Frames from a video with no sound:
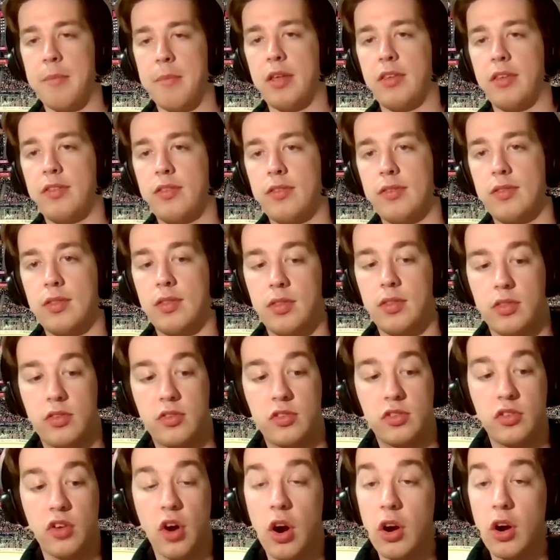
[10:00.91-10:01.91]
I
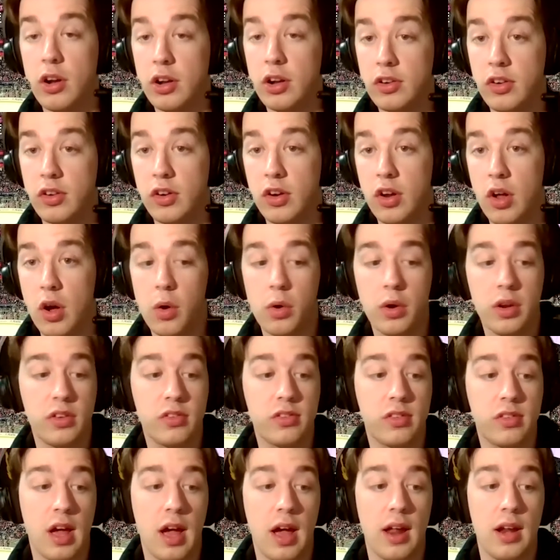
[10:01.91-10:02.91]
started to
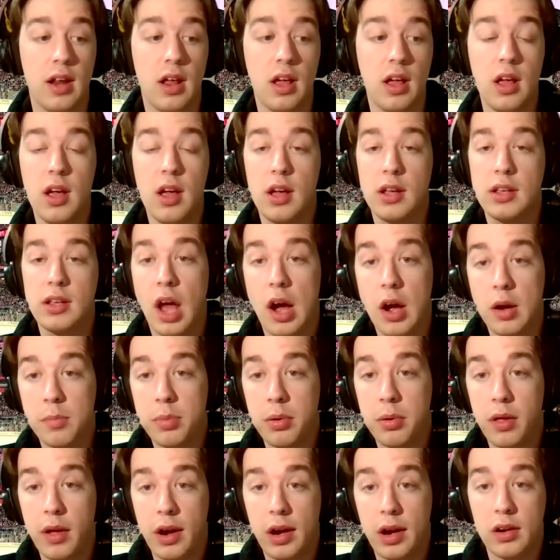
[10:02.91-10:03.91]
notice that young
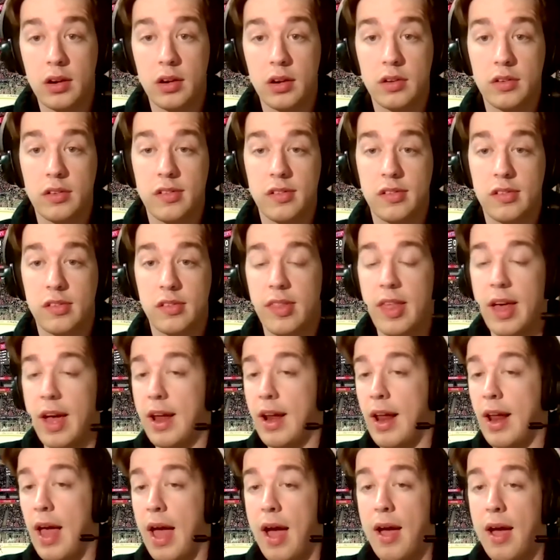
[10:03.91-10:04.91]
players
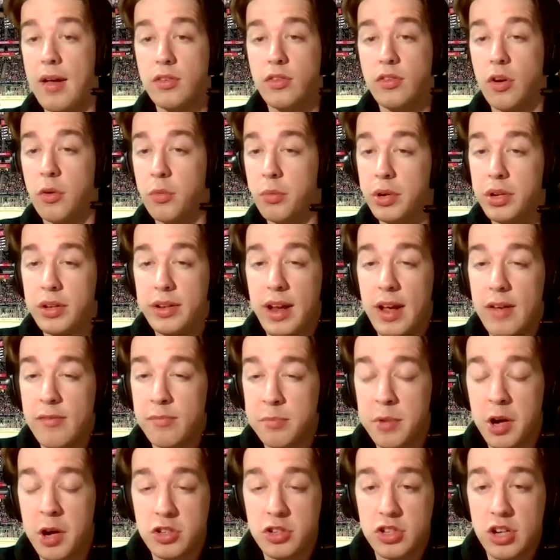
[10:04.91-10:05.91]
that don't really have
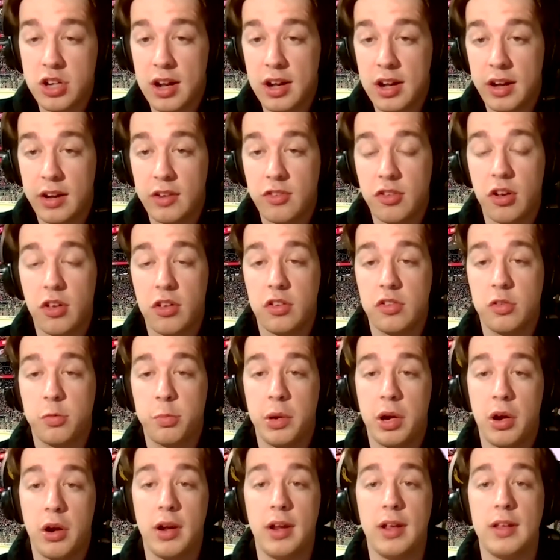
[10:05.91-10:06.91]
much NHL
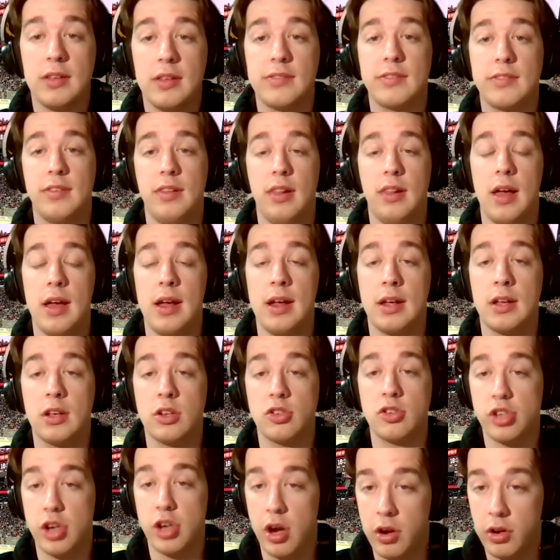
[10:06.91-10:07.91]
experience, like
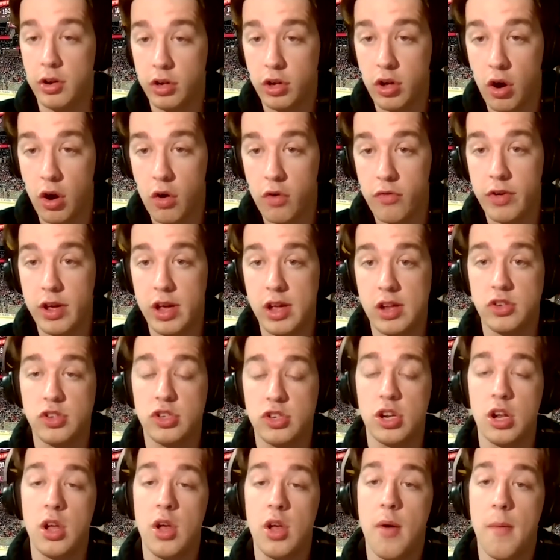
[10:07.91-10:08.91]
Sharon
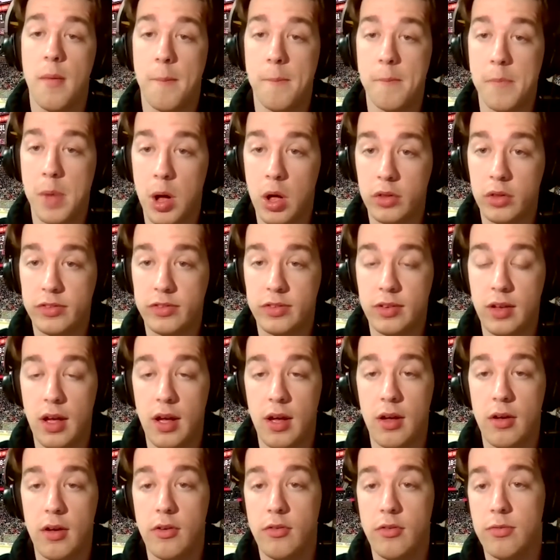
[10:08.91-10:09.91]
Govich,
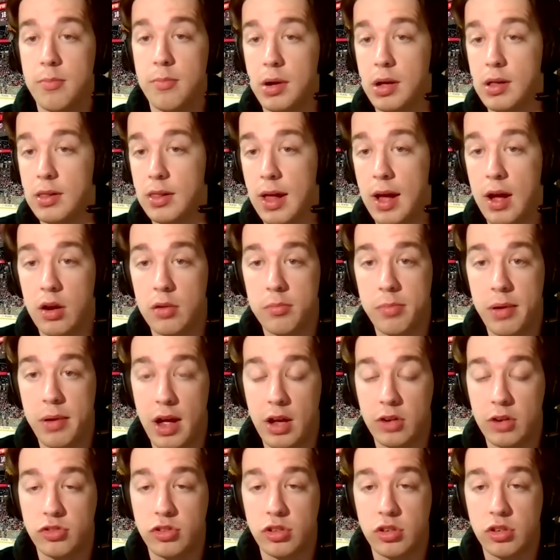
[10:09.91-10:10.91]
Maltsev, McLeod,
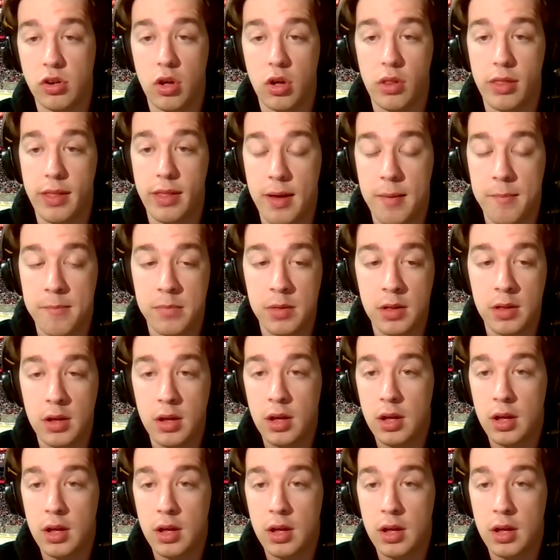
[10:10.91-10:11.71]
Bastion, all them,